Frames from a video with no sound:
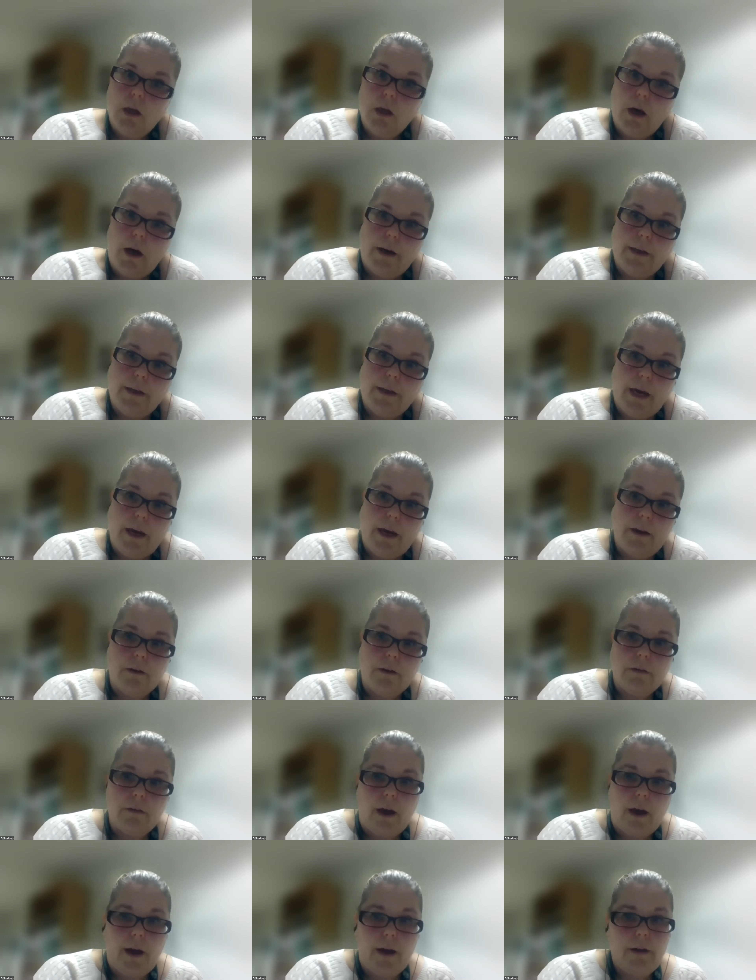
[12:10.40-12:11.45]

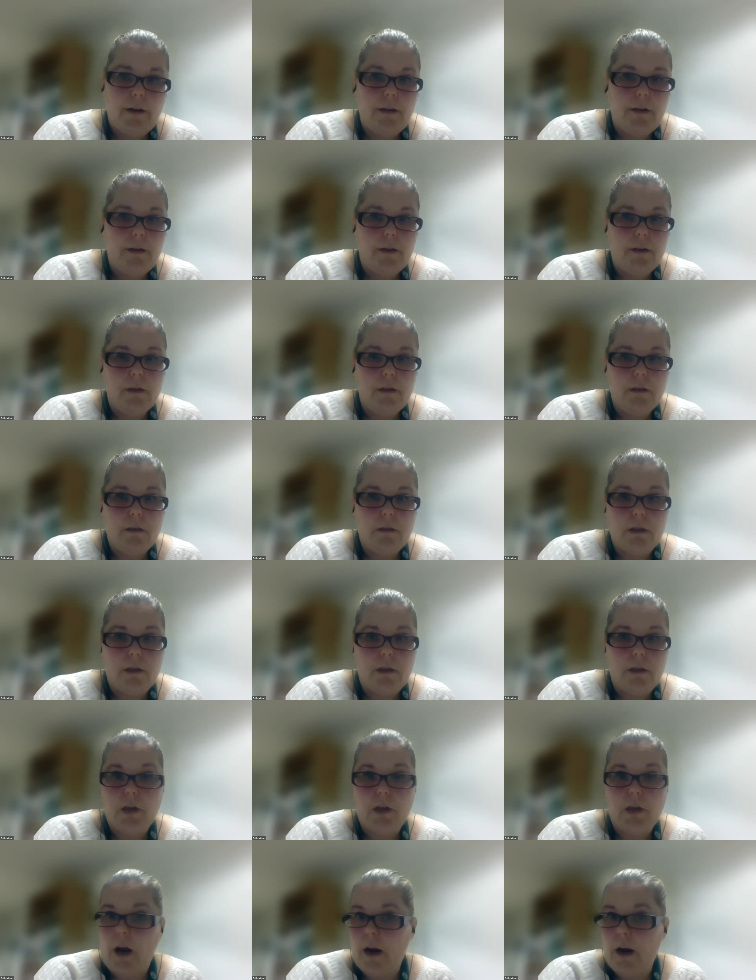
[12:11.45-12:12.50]
again, that is
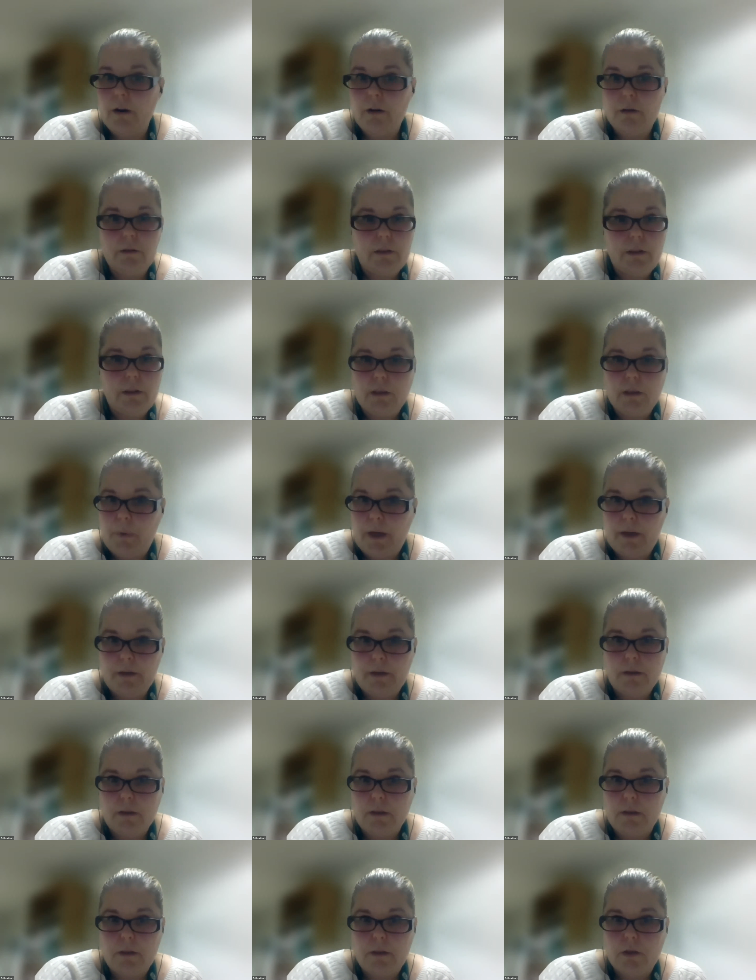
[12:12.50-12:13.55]
entirely
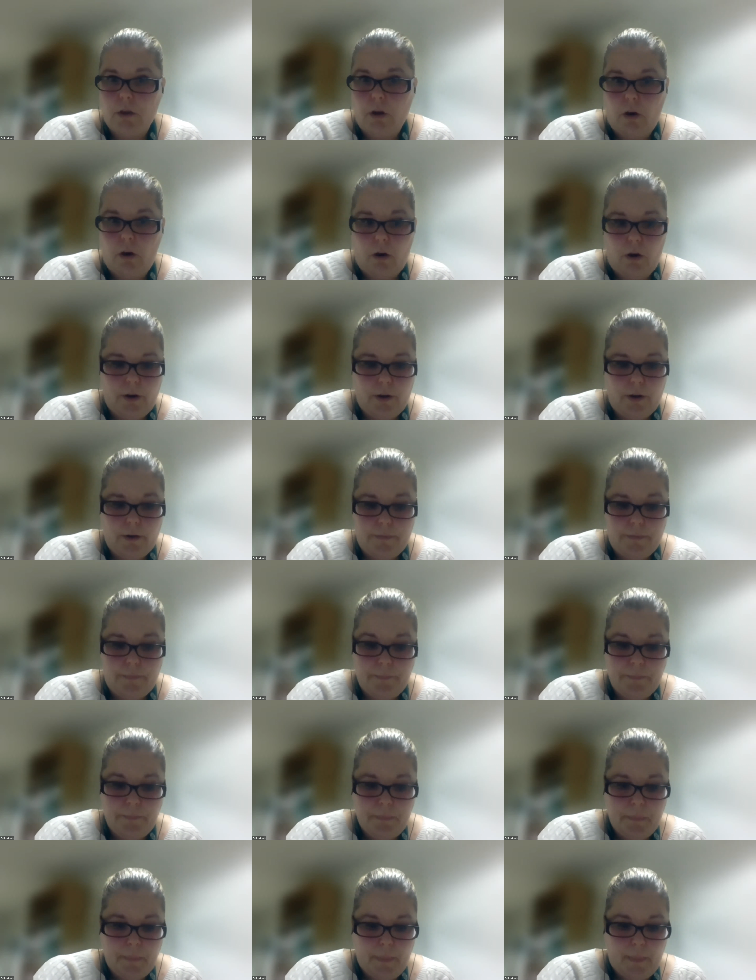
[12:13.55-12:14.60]
dependent on
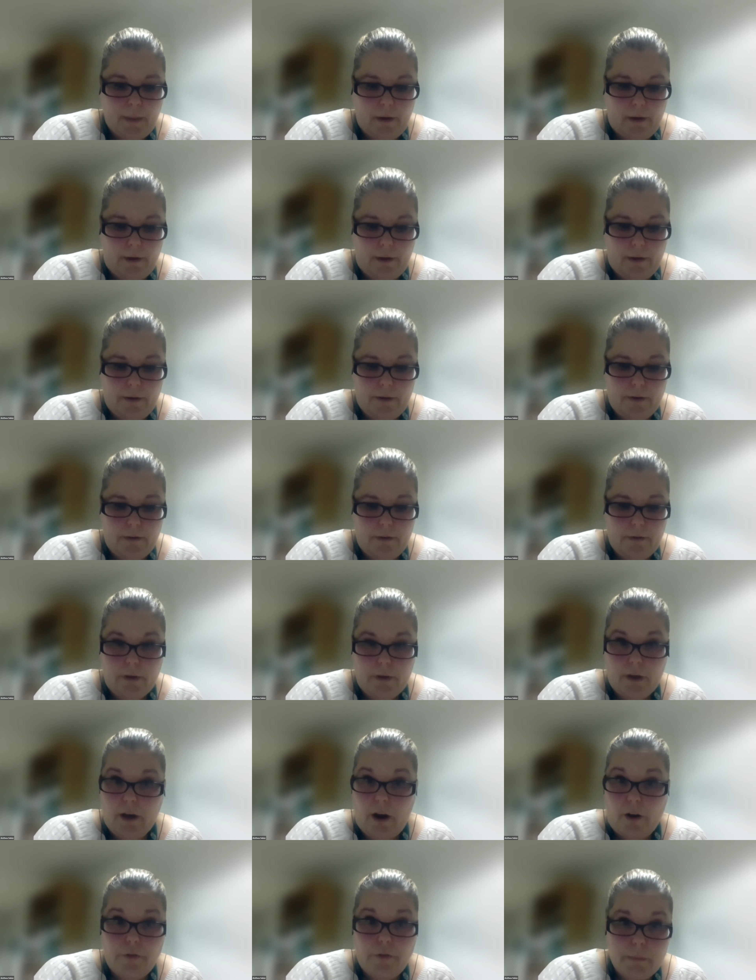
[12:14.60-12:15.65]
the
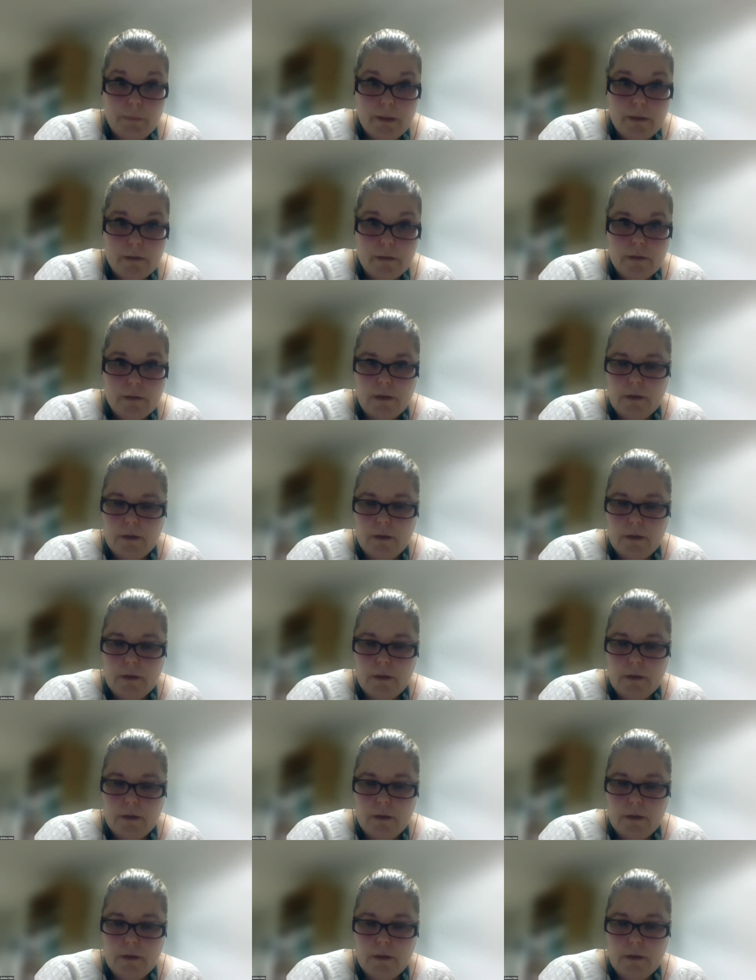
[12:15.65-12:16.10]
government.